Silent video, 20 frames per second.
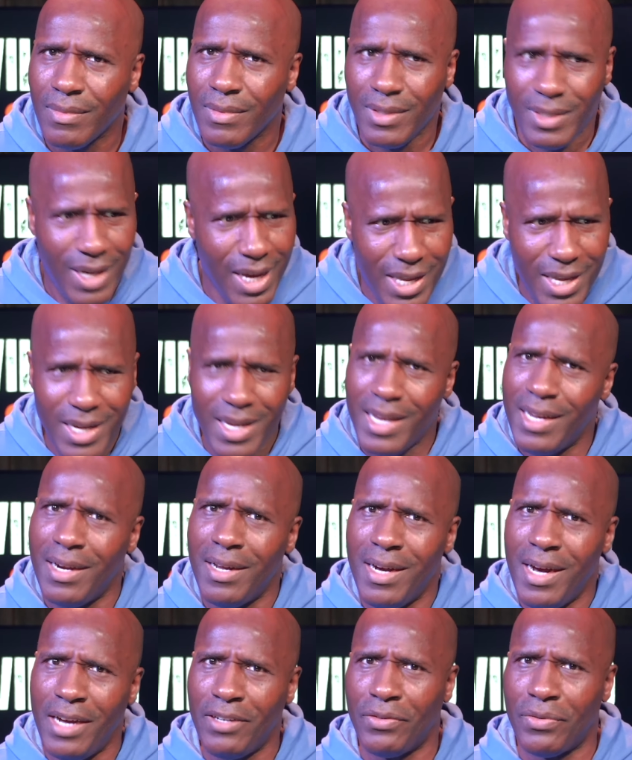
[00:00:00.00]
Can you get
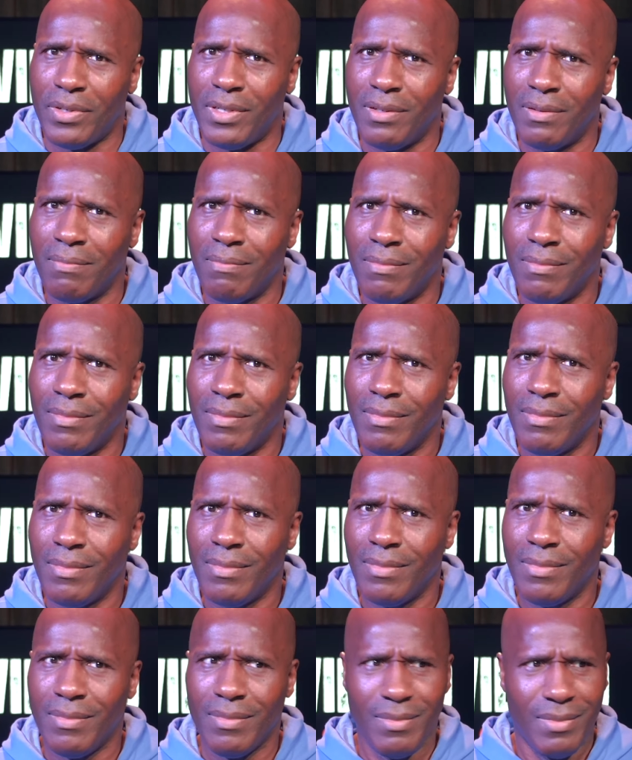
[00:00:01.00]
100?
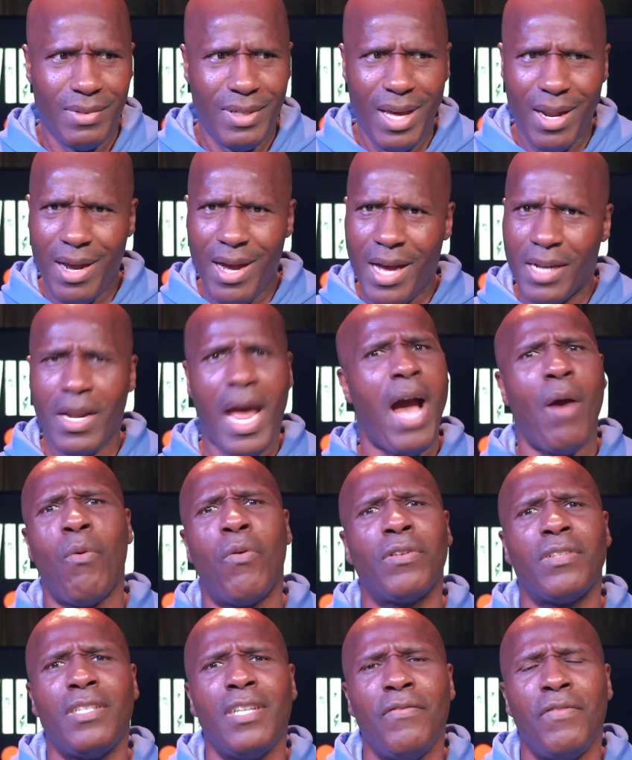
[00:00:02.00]
Get a hundred. I want
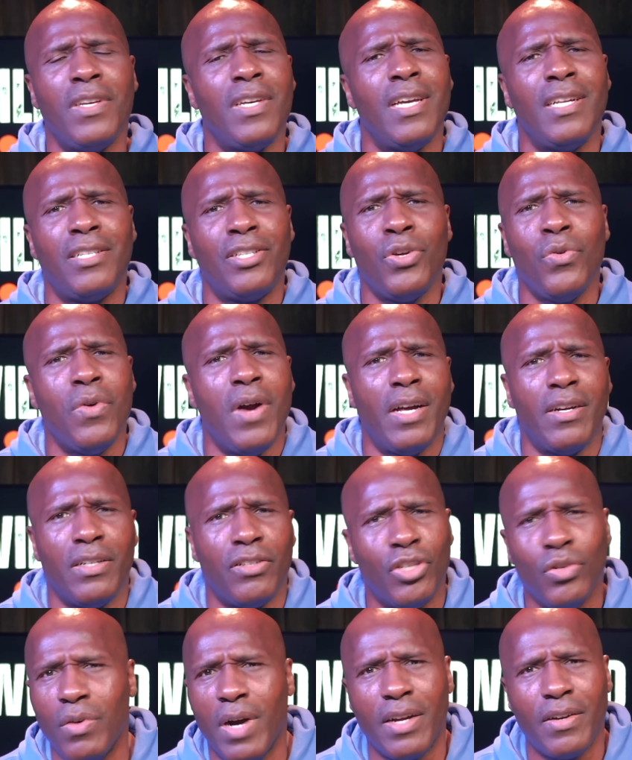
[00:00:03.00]
to see if you can get 200.
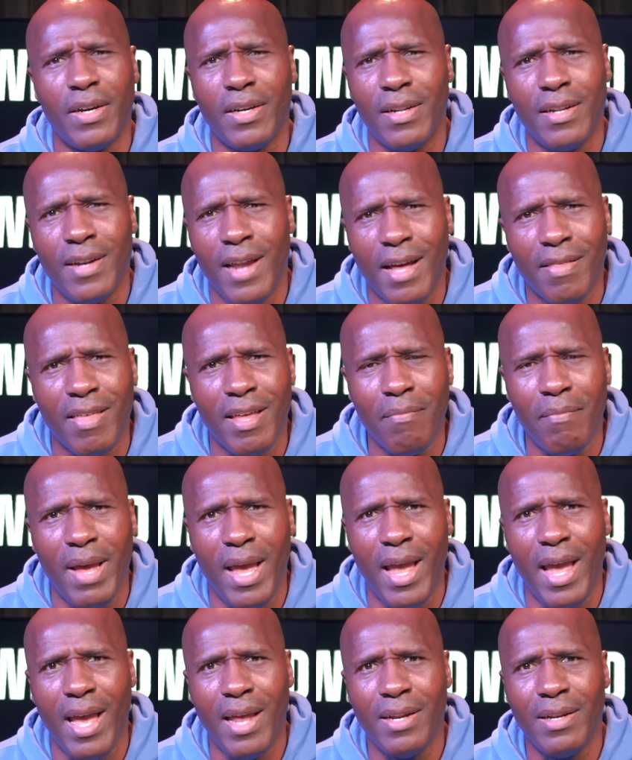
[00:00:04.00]
200 to nothing,
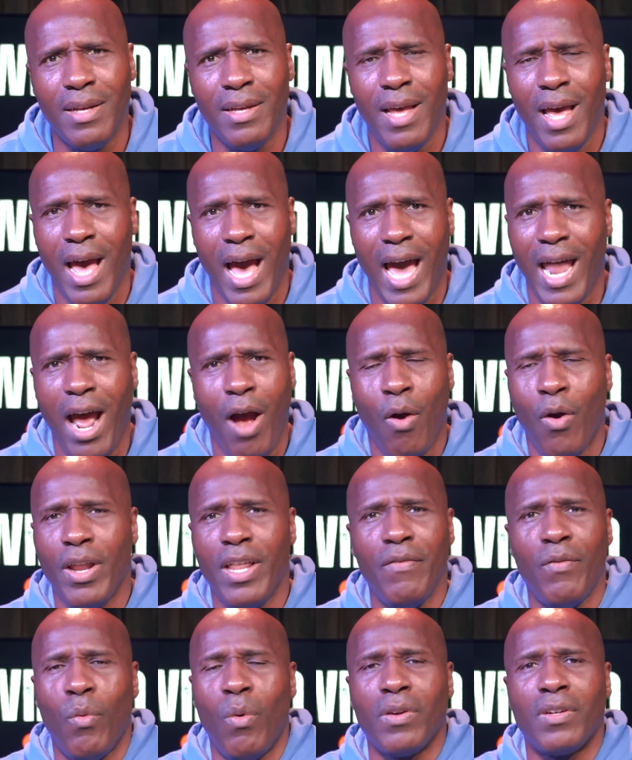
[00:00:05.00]
man. And I don't
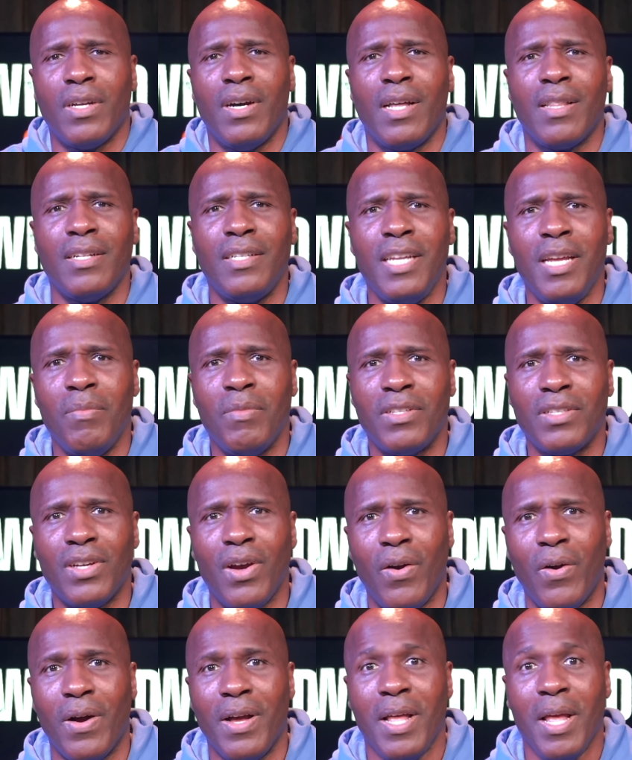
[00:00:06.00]
even want the other team to
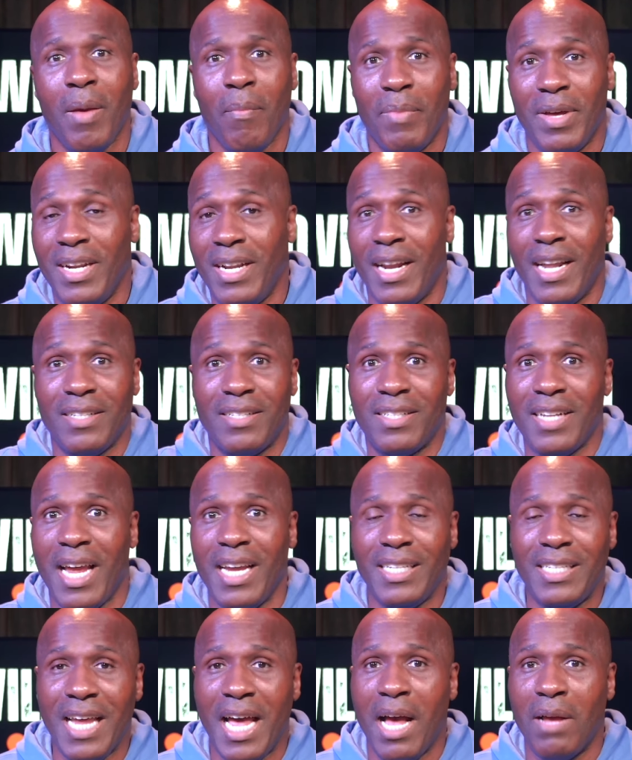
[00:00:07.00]
score. But then at the
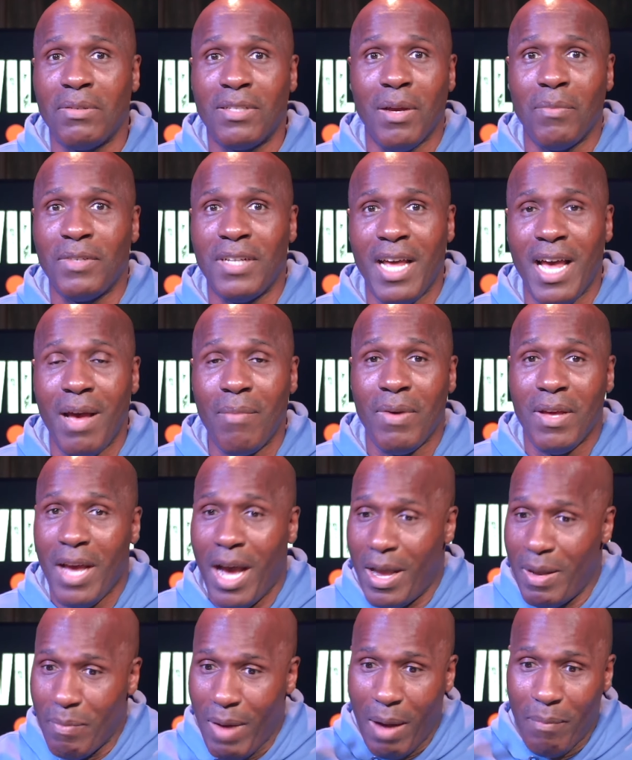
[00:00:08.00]
same time, sometime
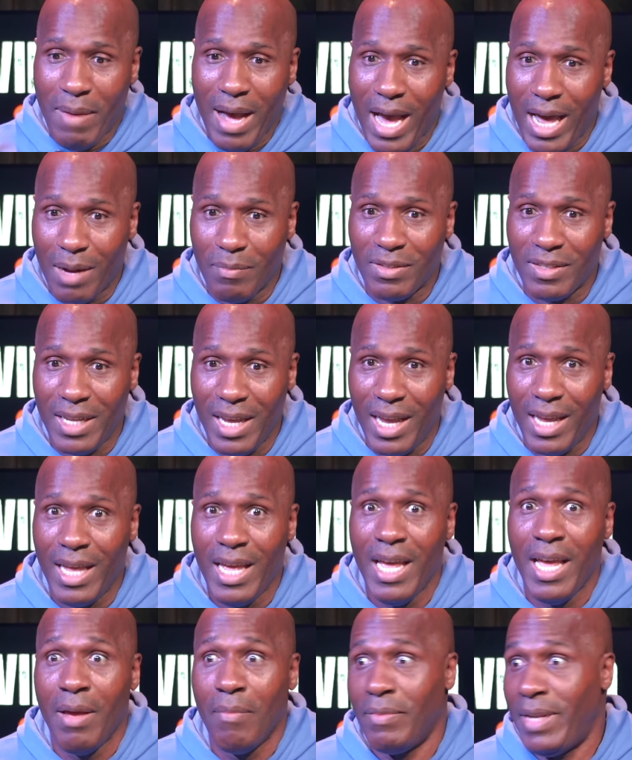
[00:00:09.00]
in my mind, I'm saying,
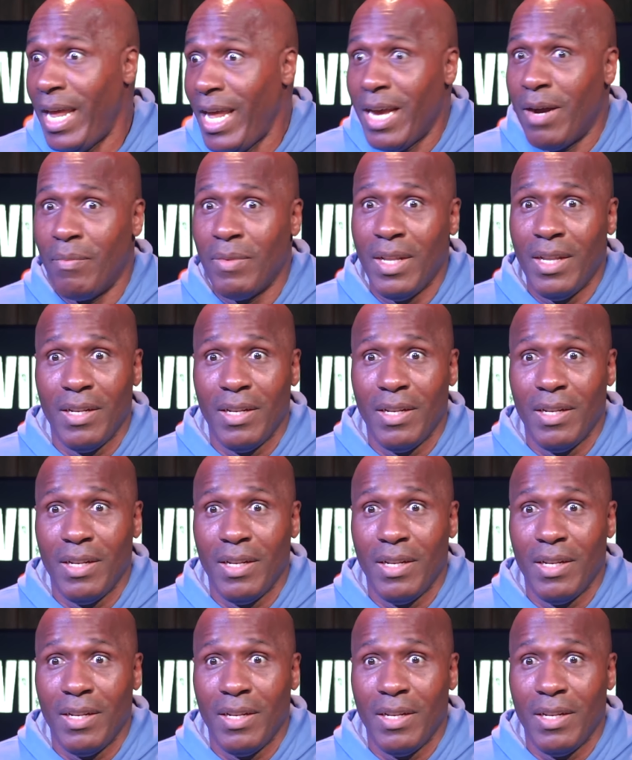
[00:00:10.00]
damn,